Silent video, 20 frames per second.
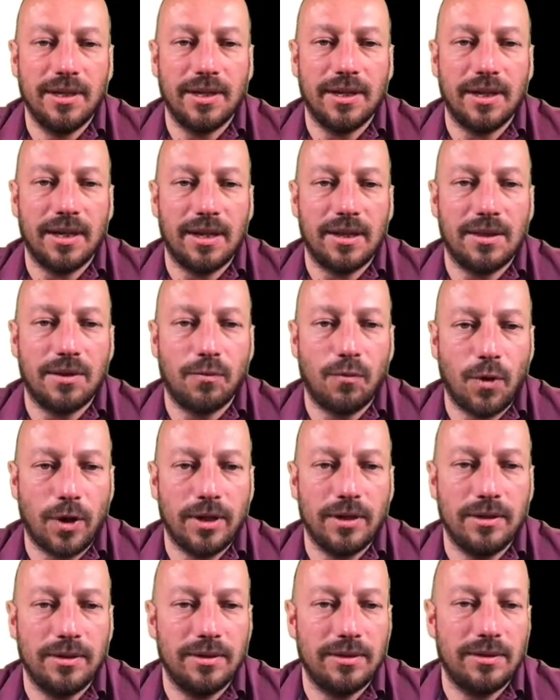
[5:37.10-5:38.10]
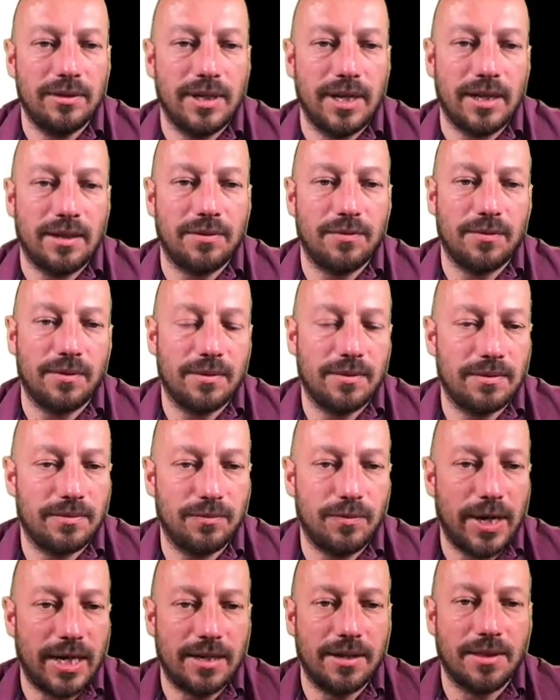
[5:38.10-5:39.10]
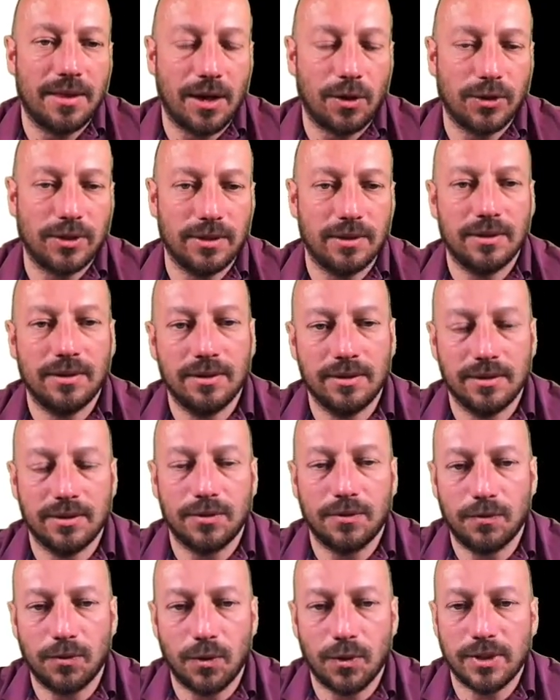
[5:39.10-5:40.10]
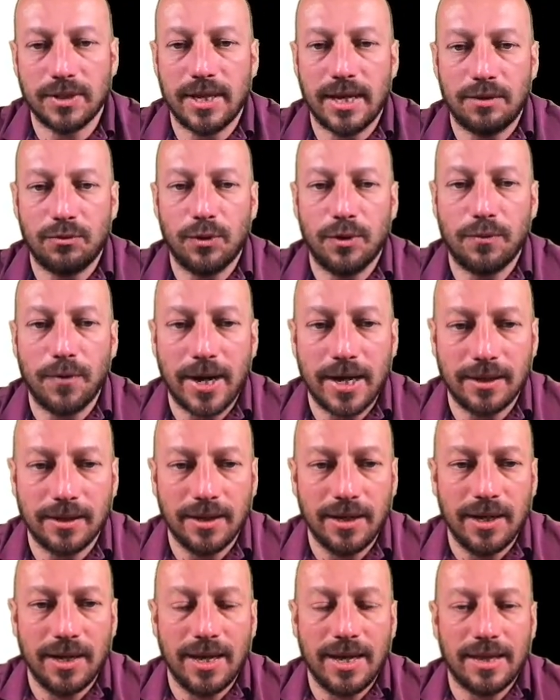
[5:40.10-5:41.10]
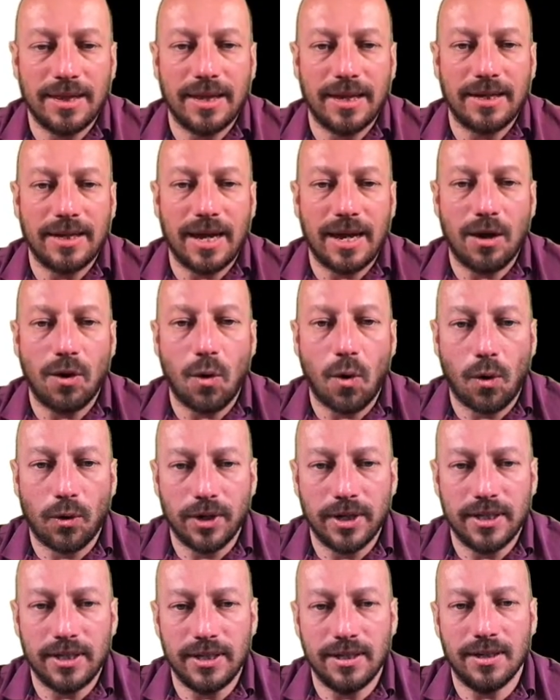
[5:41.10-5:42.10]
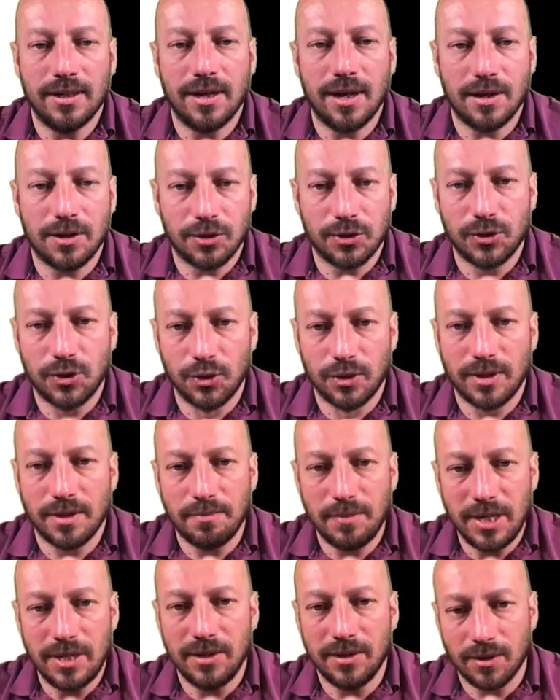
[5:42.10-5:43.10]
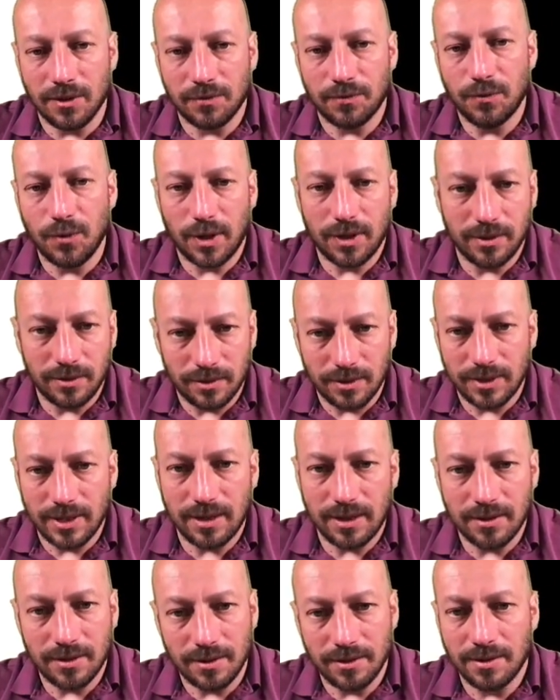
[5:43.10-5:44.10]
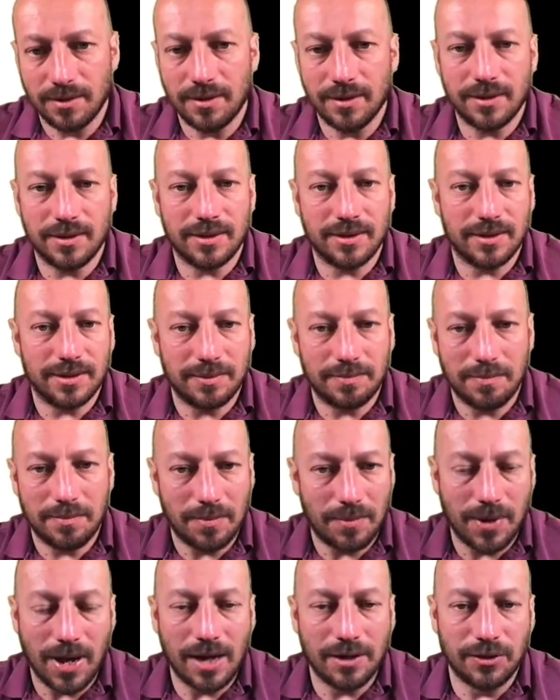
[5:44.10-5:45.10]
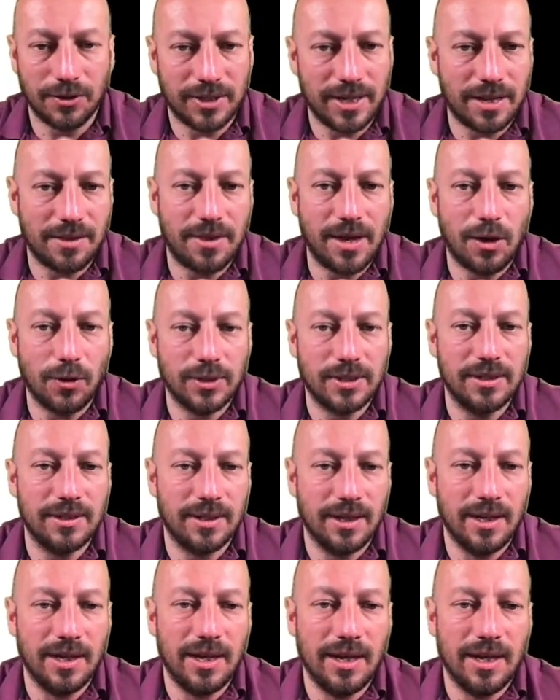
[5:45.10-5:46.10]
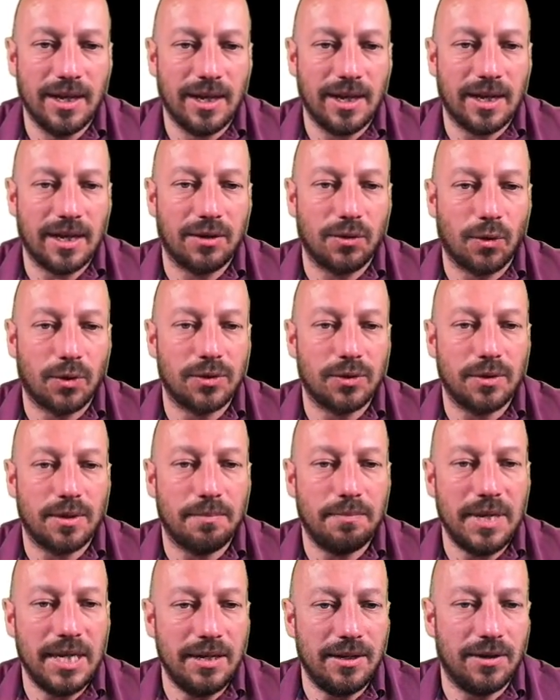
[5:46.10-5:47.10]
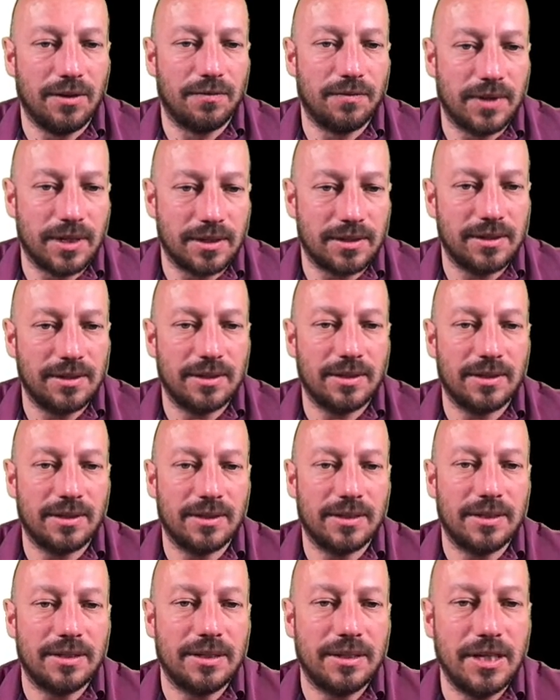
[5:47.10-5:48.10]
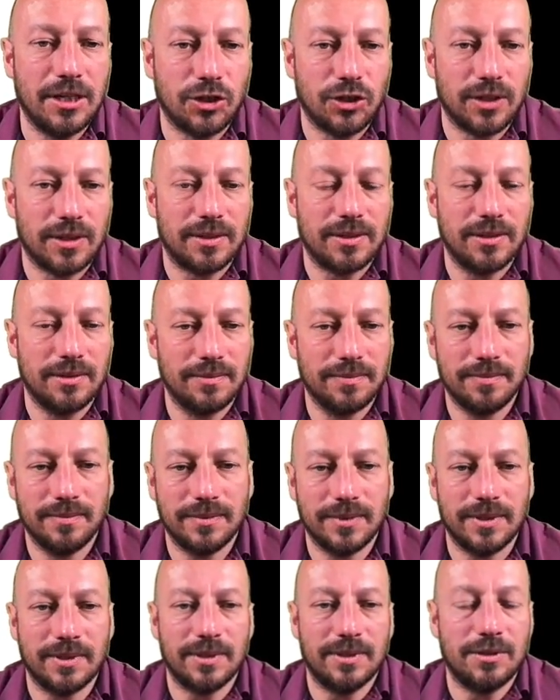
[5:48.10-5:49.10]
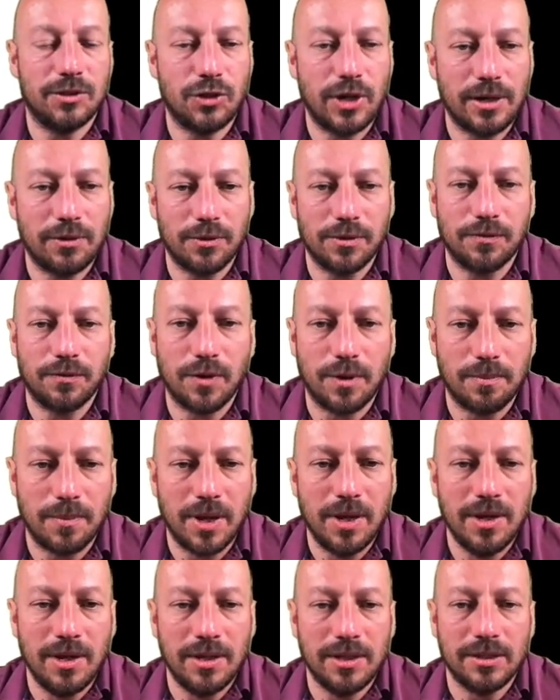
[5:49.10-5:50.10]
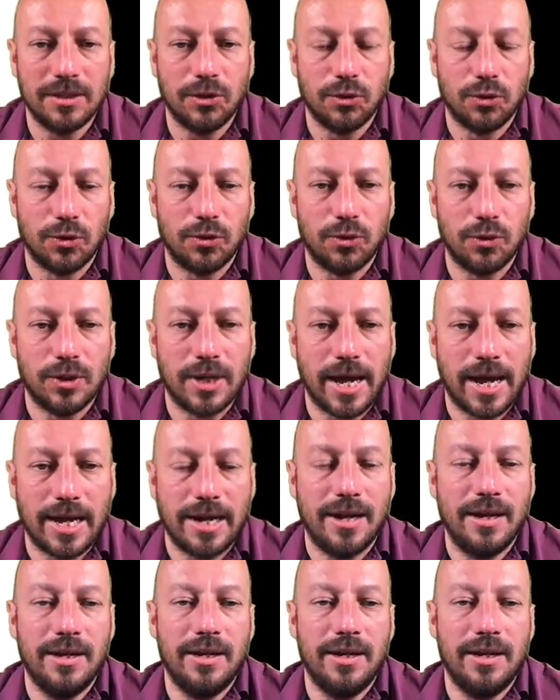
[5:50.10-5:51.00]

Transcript: and the 1 had the weight 1000. So of course that required that I already understood the meaning of 1, 10, 100 and 1000, and also the meaning of these digits in general from 0 to 9.